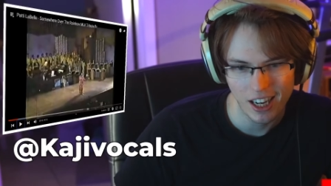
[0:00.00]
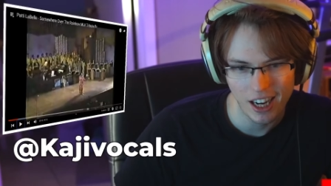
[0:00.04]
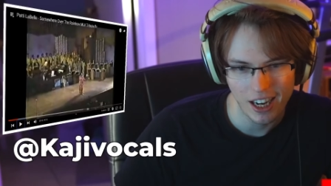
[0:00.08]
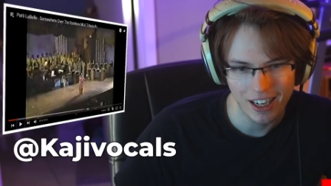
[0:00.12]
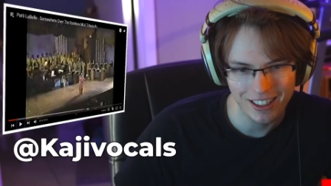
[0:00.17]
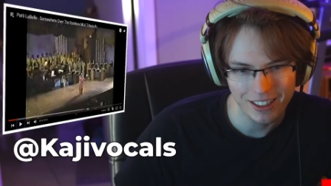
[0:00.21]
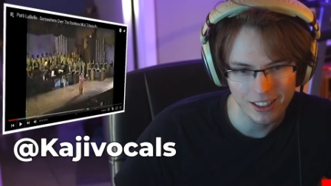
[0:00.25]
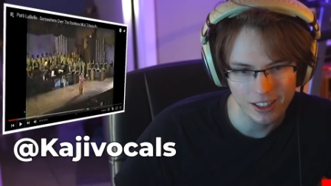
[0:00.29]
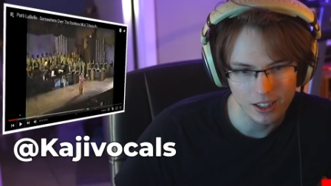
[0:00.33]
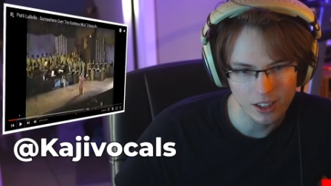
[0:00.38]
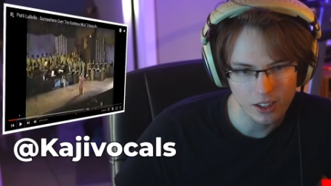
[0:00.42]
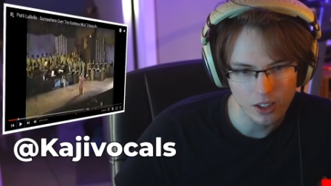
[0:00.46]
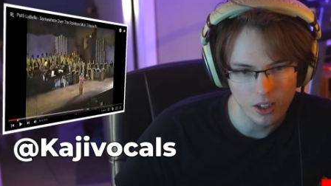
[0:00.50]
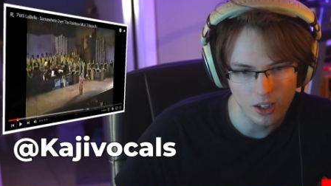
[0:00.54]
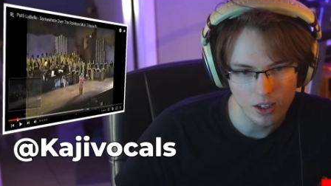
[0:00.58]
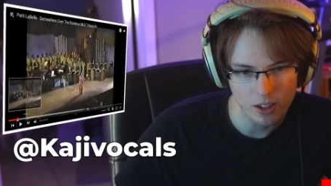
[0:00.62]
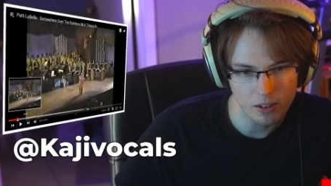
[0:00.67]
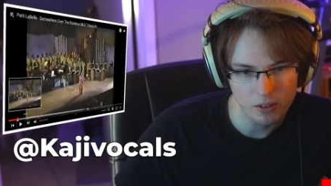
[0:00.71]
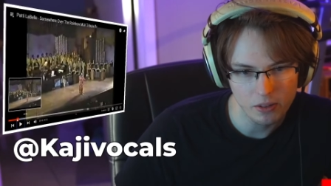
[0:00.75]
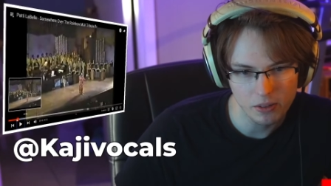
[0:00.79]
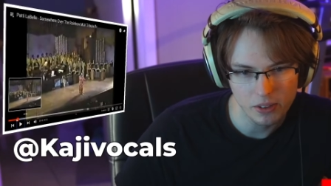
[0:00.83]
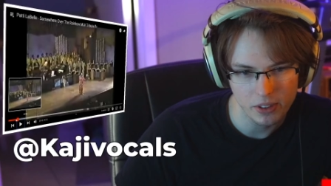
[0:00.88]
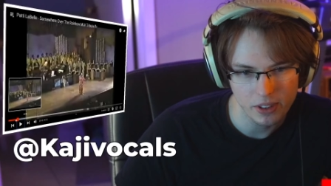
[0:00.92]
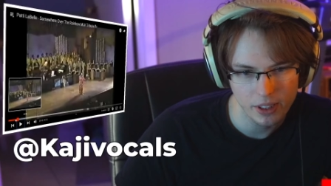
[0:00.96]
I
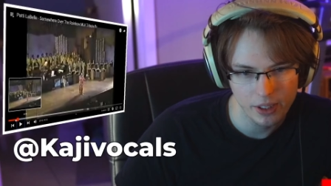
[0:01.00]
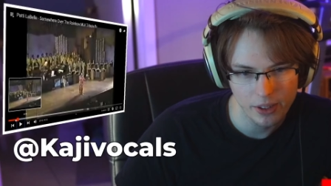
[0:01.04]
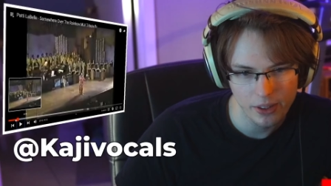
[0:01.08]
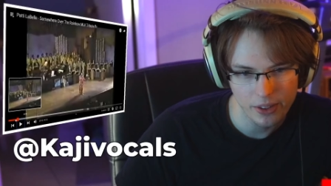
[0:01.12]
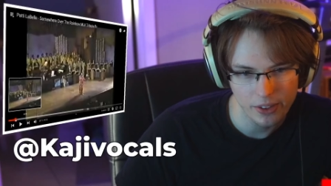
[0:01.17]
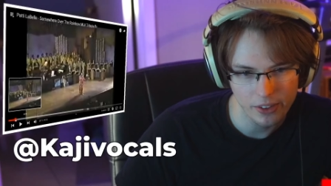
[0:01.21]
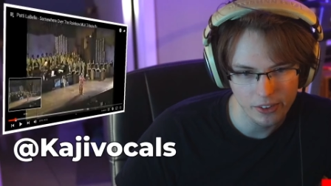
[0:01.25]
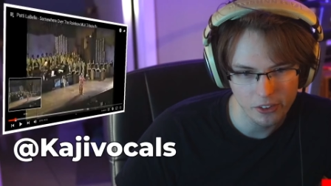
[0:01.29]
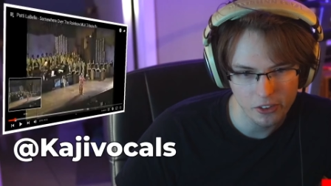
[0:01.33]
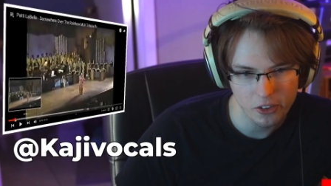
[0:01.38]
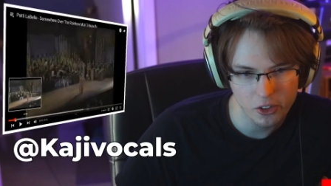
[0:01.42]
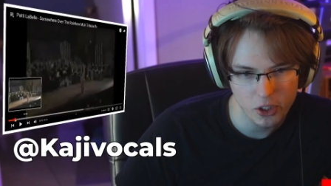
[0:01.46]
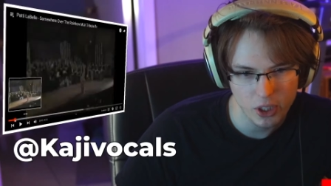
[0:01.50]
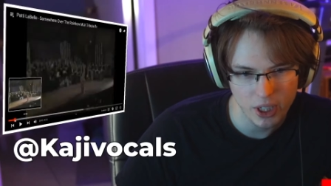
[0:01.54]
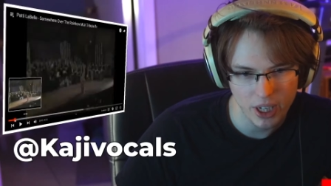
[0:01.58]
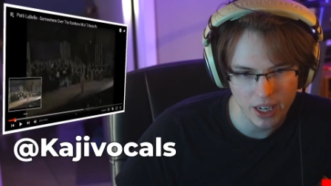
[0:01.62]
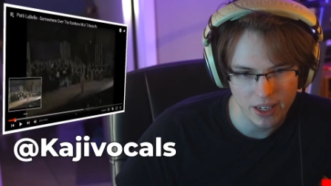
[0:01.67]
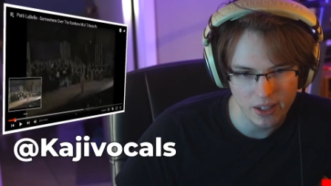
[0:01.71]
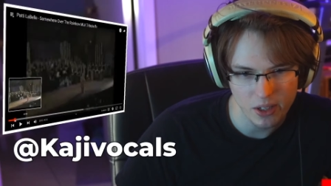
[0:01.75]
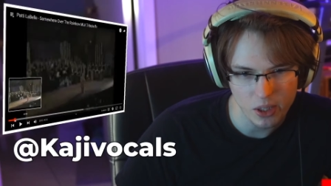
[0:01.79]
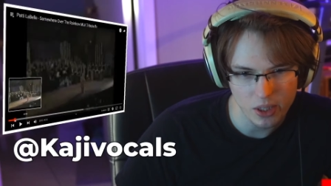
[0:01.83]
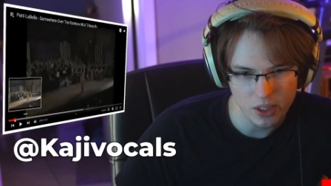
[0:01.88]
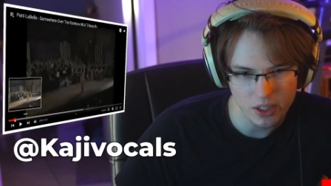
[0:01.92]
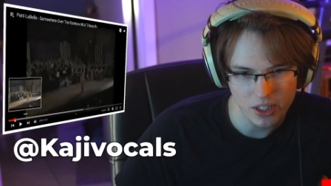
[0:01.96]
love this
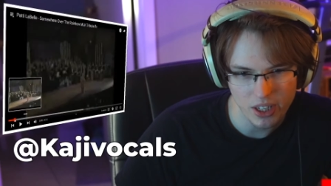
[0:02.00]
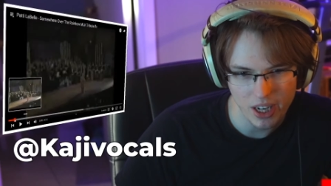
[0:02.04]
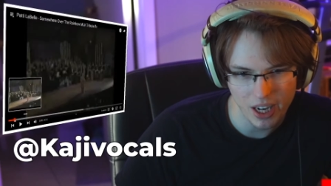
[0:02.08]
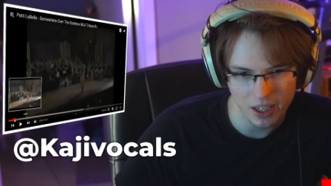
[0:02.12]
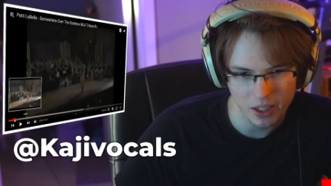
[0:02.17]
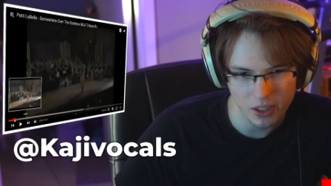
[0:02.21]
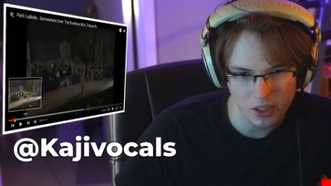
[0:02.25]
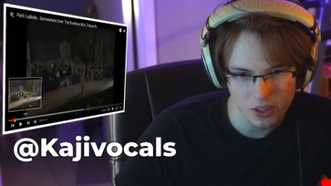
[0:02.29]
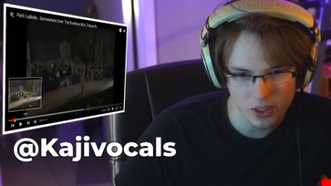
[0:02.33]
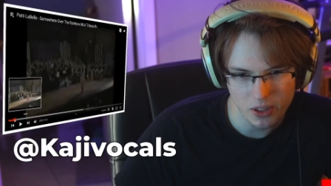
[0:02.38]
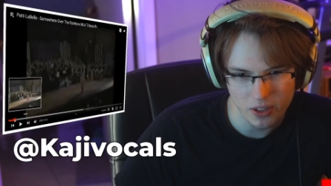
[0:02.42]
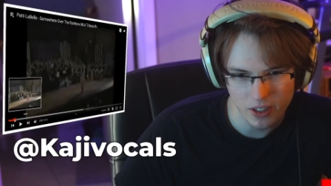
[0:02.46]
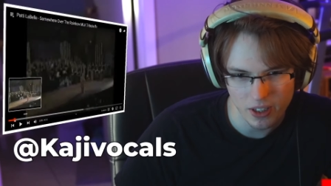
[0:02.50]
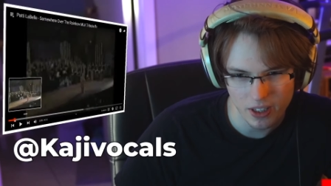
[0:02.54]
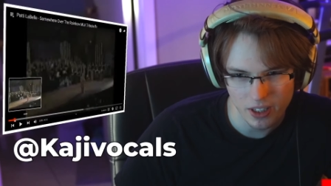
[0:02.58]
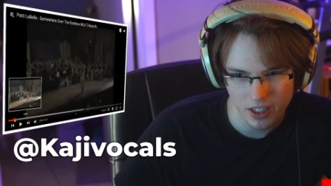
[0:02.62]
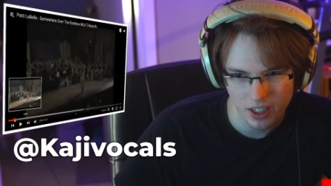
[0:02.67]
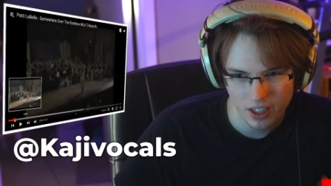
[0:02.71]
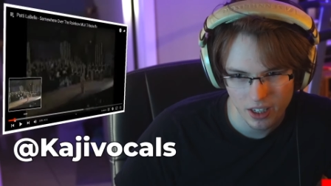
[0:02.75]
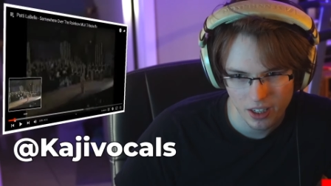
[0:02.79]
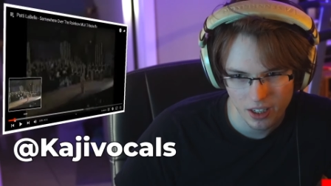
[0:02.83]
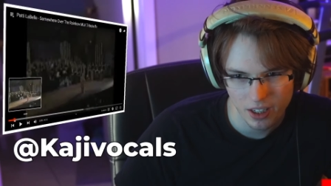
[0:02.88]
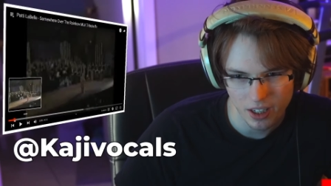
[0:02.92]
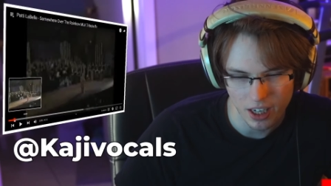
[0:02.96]
change in texture.
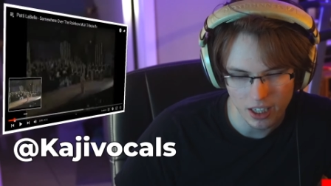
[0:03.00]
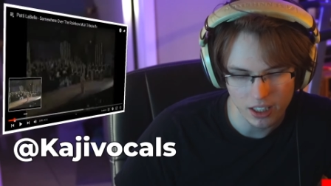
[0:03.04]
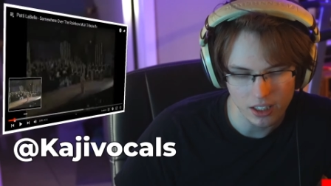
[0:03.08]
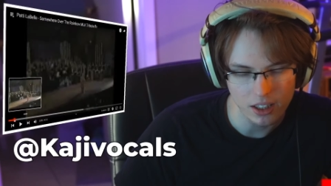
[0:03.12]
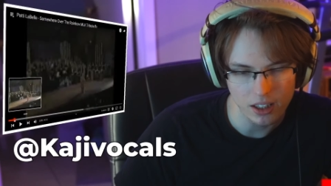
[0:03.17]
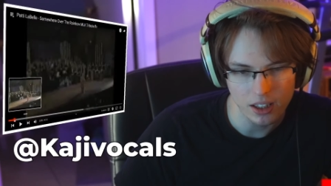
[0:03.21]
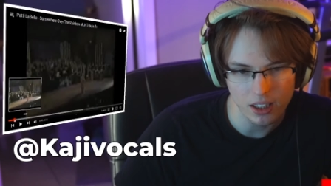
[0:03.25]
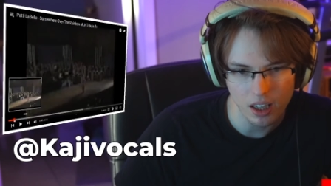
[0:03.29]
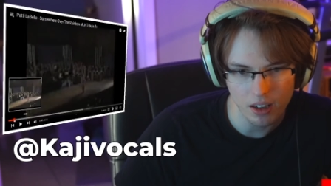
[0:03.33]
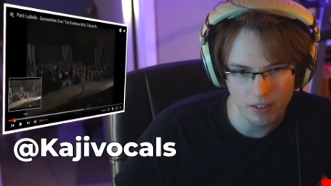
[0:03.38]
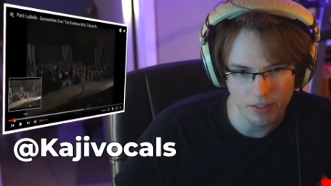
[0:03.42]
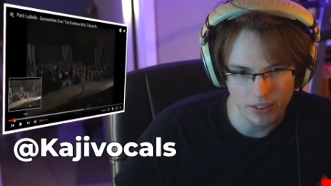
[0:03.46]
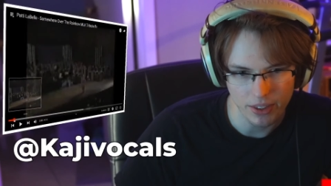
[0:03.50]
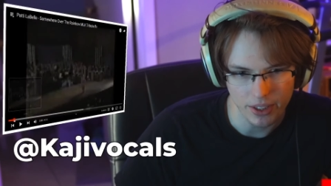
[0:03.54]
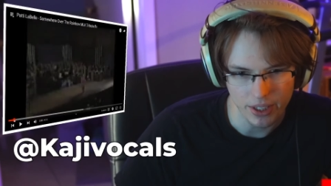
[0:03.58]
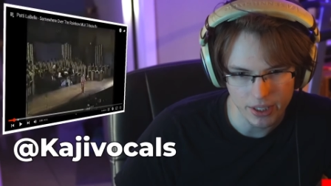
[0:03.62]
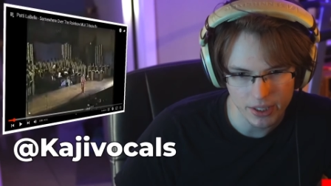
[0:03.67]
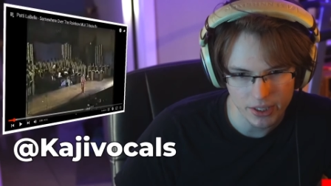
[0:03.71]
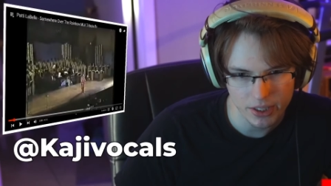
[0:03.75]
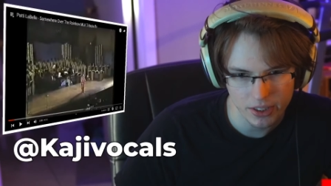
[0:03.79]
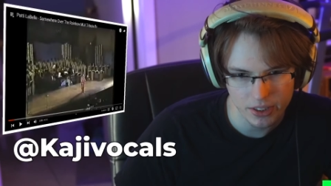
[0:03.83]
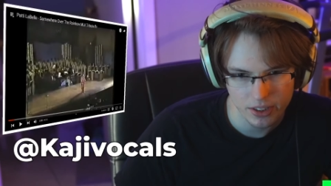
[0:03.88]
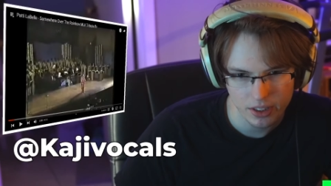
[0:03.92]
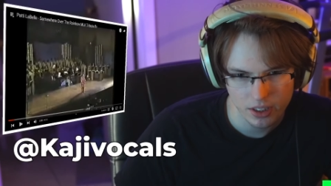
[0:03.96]
I love
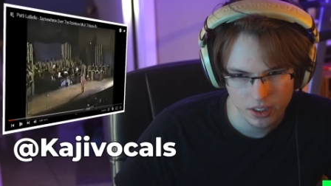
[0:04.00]
this.